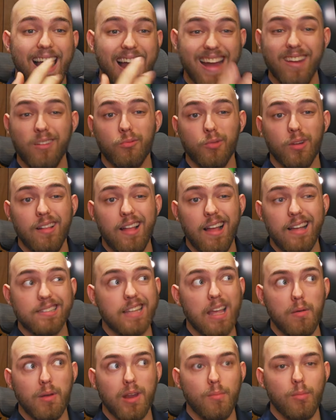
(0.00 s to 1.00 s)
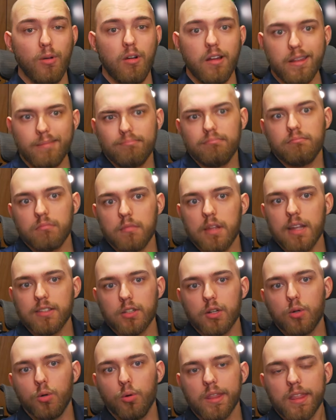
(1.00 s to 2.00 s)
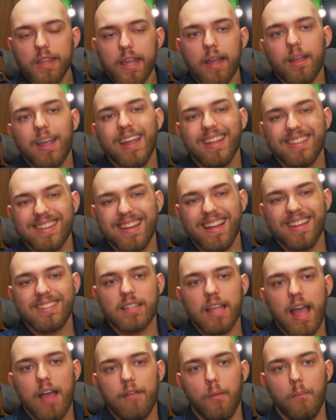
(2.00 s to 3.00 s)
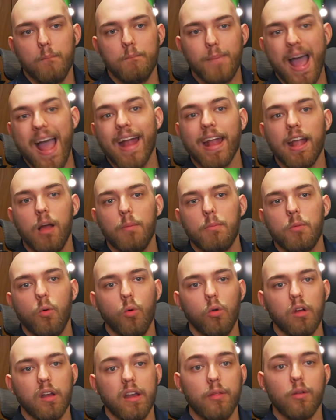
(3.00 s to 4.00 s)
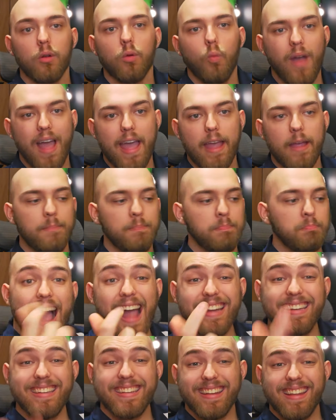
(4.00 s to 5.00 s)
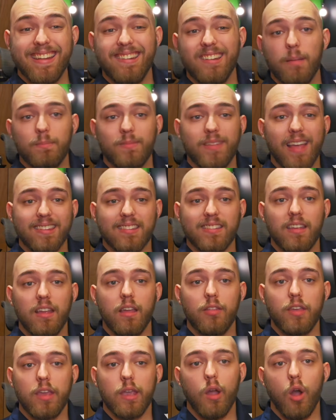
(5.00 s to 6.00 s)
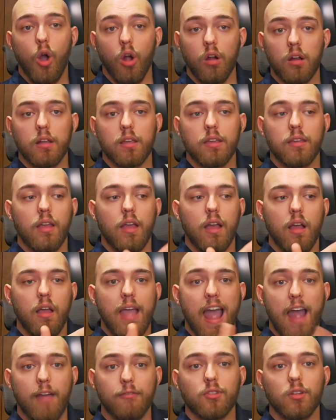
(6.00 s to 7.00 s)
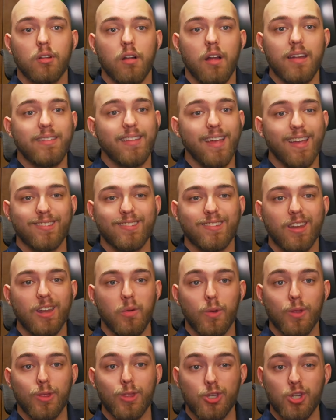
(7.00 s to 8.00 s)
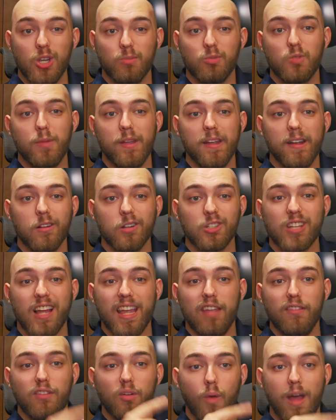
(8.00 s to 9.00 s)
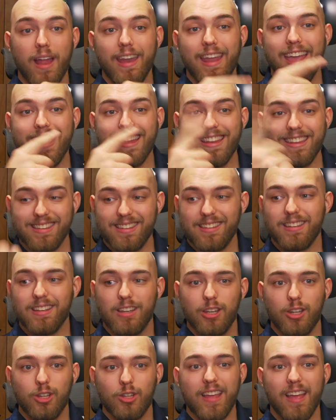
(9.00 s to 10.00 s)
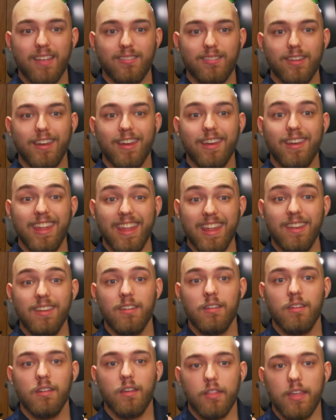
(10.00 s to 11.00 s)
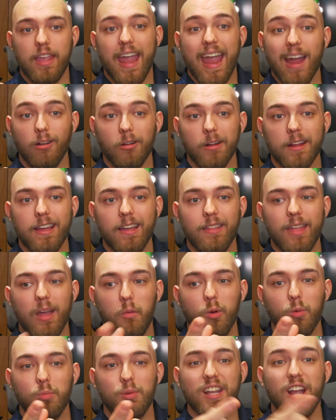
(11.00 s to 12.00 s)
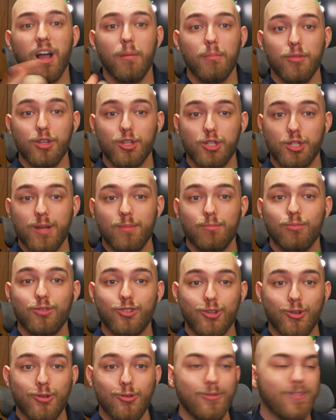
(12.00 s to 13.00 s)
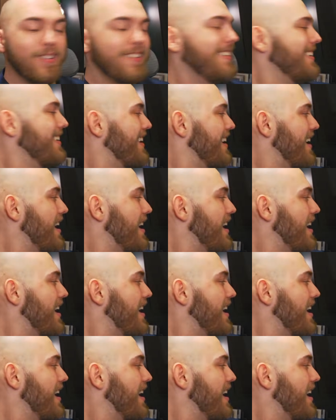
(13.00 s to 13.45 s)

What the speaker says: I didn't realize that when I bought it. It's a cool thing. It's nice to have a backup or another way. I did end up testing the ARC. After I tested it with the gym speakers, I even went and tested it in the area that will become the gym soon.